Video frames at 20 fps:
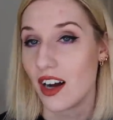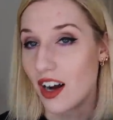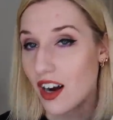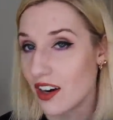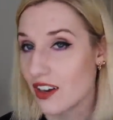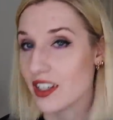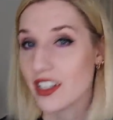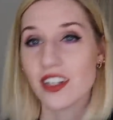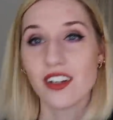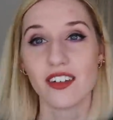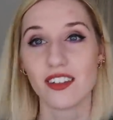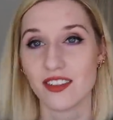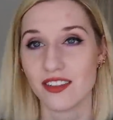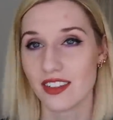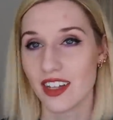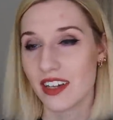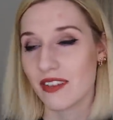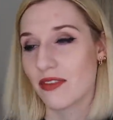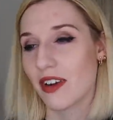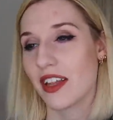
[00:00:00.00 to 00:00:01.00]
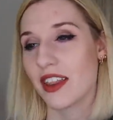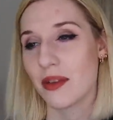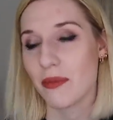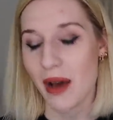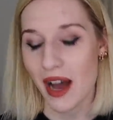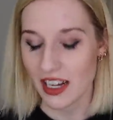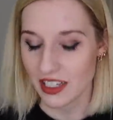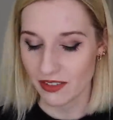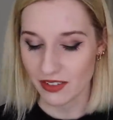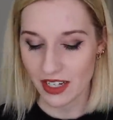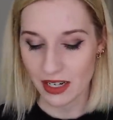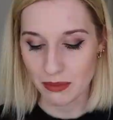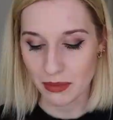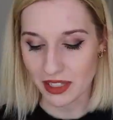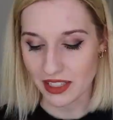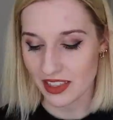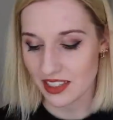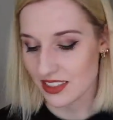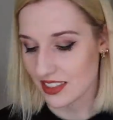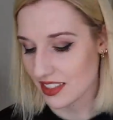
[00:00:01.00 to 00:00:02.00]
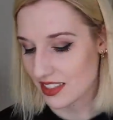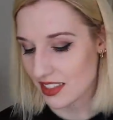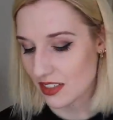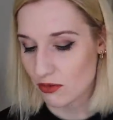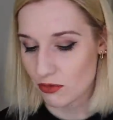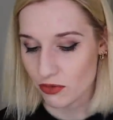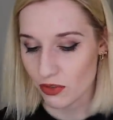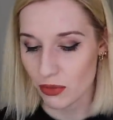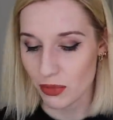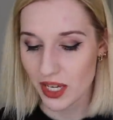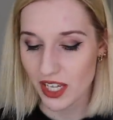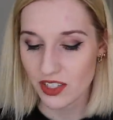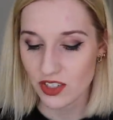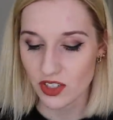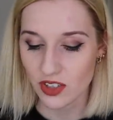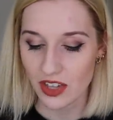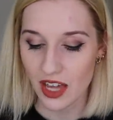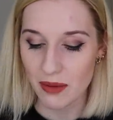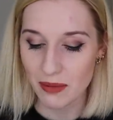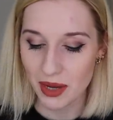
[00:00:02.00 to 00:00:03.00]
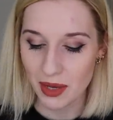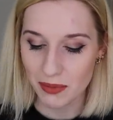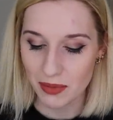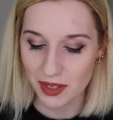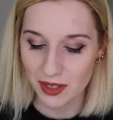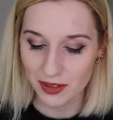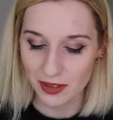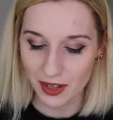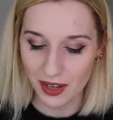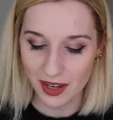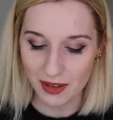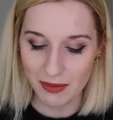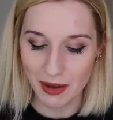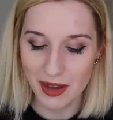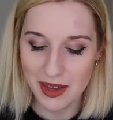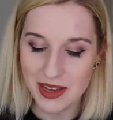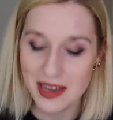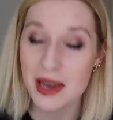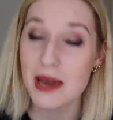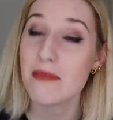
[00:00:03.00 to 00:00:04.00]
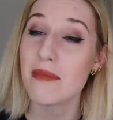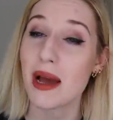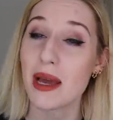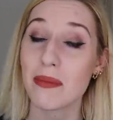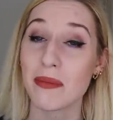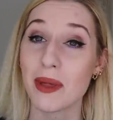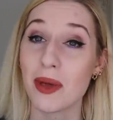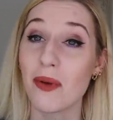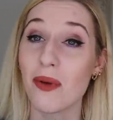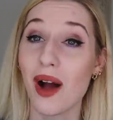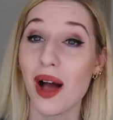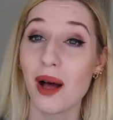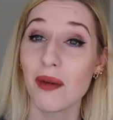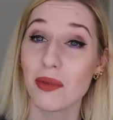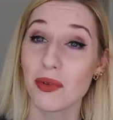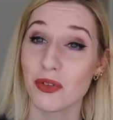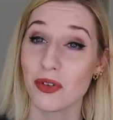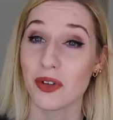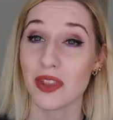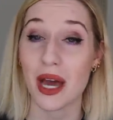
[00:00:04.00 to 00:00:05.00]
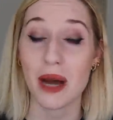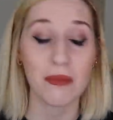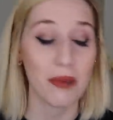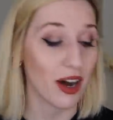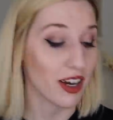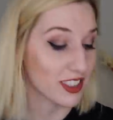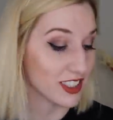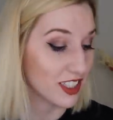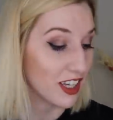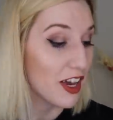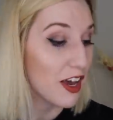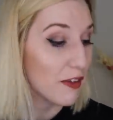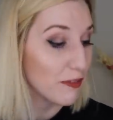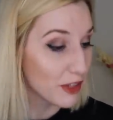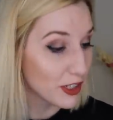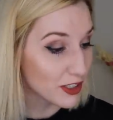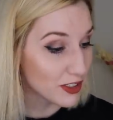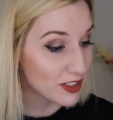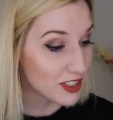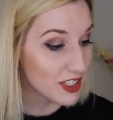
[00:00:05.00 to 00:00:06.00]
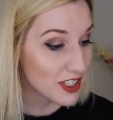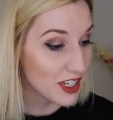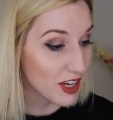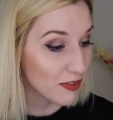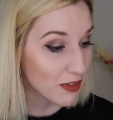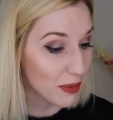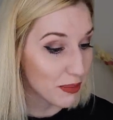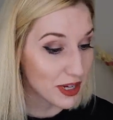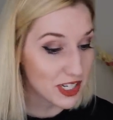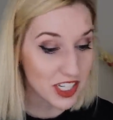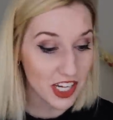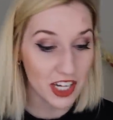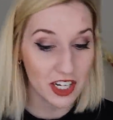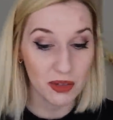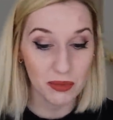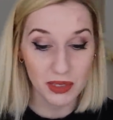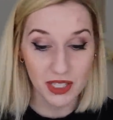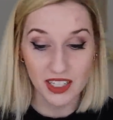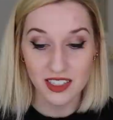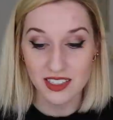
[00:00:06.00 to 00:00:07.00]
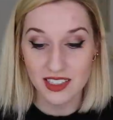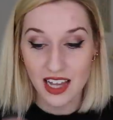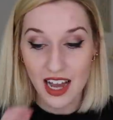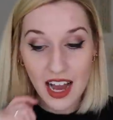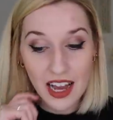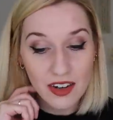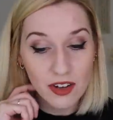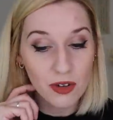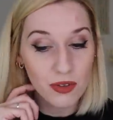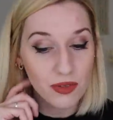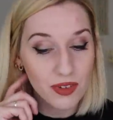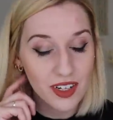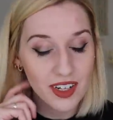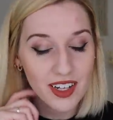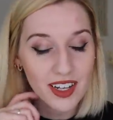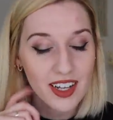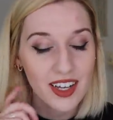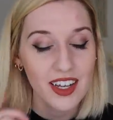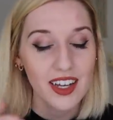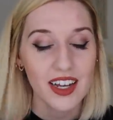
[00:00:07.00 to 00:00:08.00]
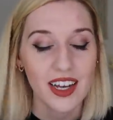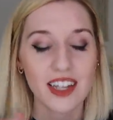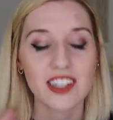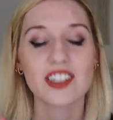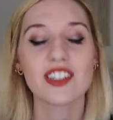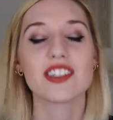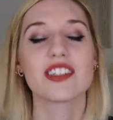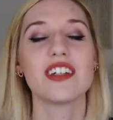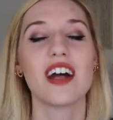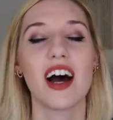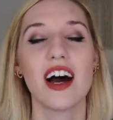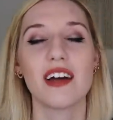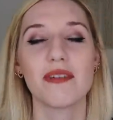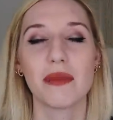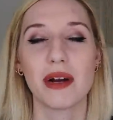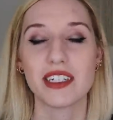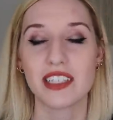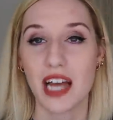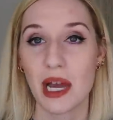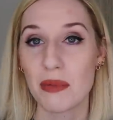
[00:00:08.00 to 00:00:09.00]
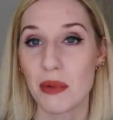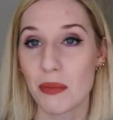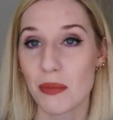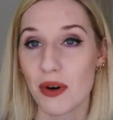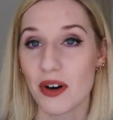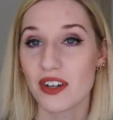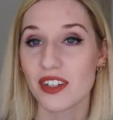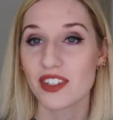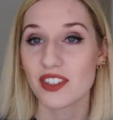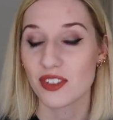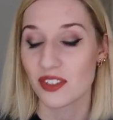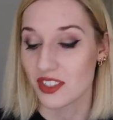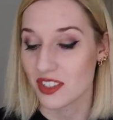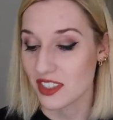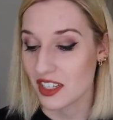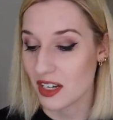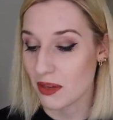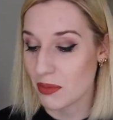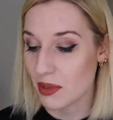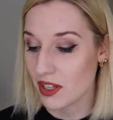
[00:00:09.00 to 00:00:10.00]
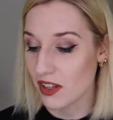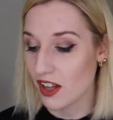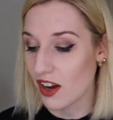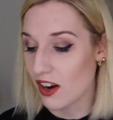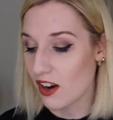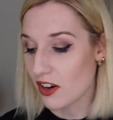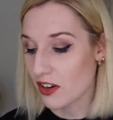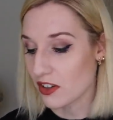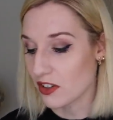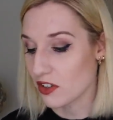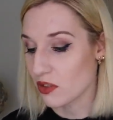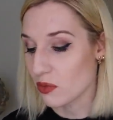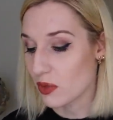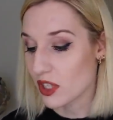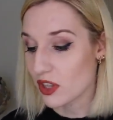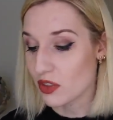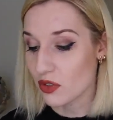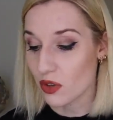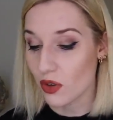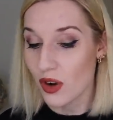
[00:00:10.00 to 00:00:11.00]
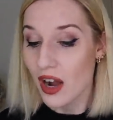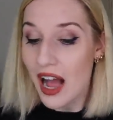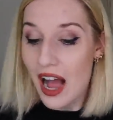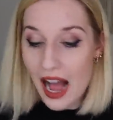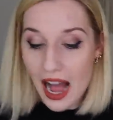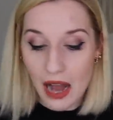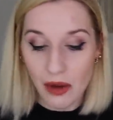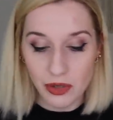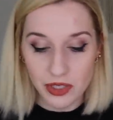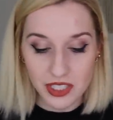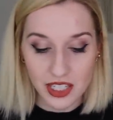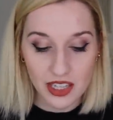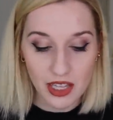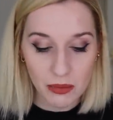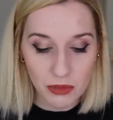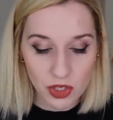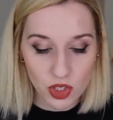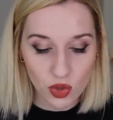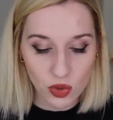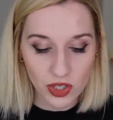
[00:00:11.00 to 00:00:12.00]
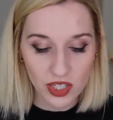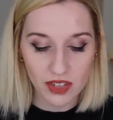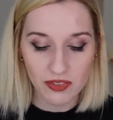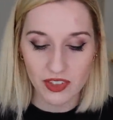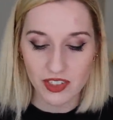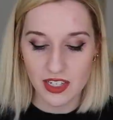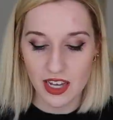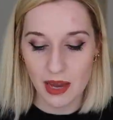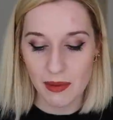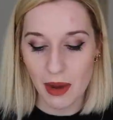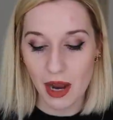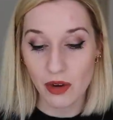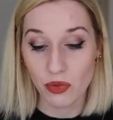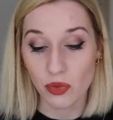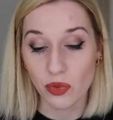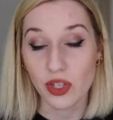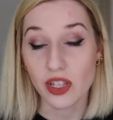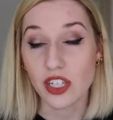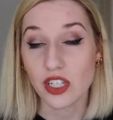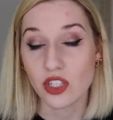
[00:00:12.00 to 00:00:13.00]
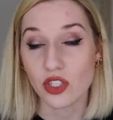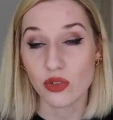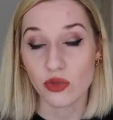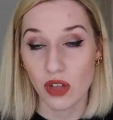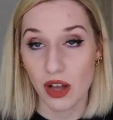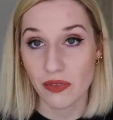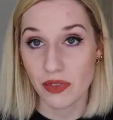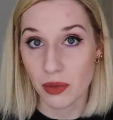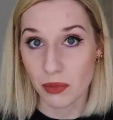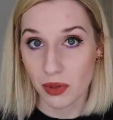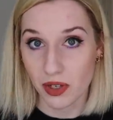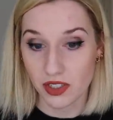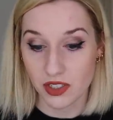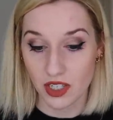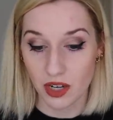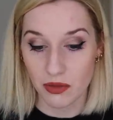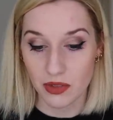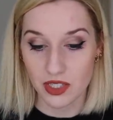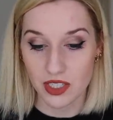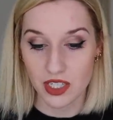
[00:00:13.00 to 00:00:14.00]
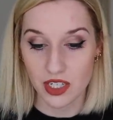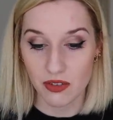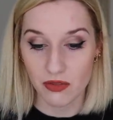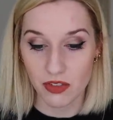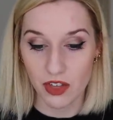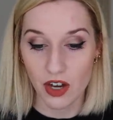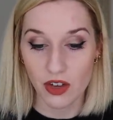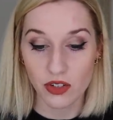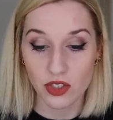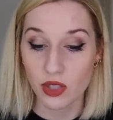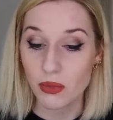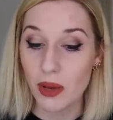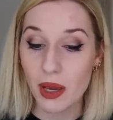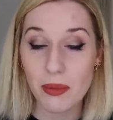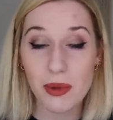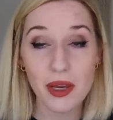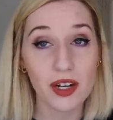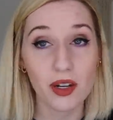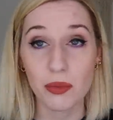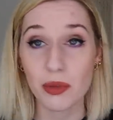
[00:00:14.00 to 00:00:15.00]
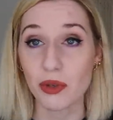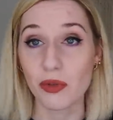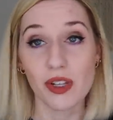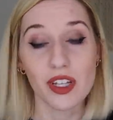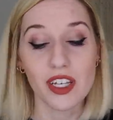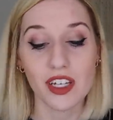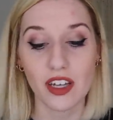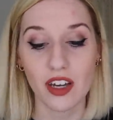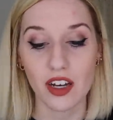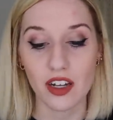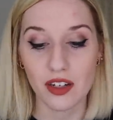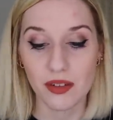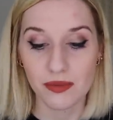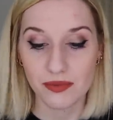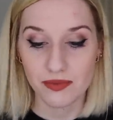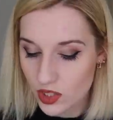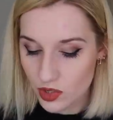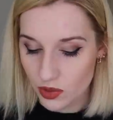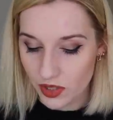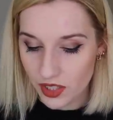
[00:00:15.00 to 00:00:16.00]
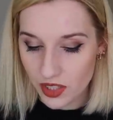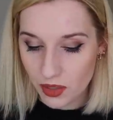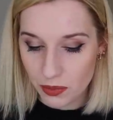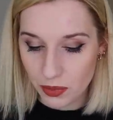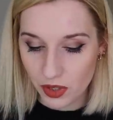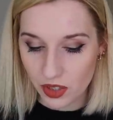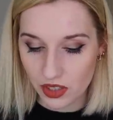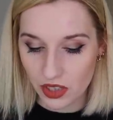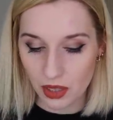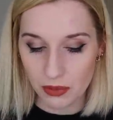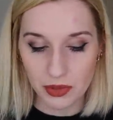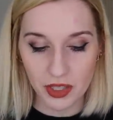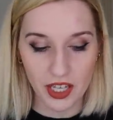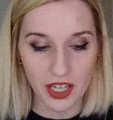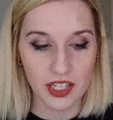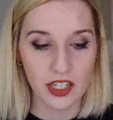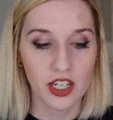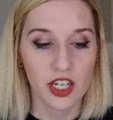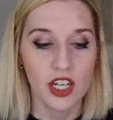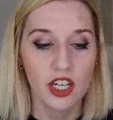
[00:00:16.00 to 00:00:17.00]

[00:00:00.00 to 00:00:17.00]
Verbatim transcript: already don't, I read the back of it I'm like, this isn't for me. So that might be a, it might be a while before that box features itself on my channel because that I don't, it's just not my type of book, so it's gonna be a lot harder to read through. I will say that majority of the time, I really do love the books I receive though, so maybe it'll be really good. So in the book club kit,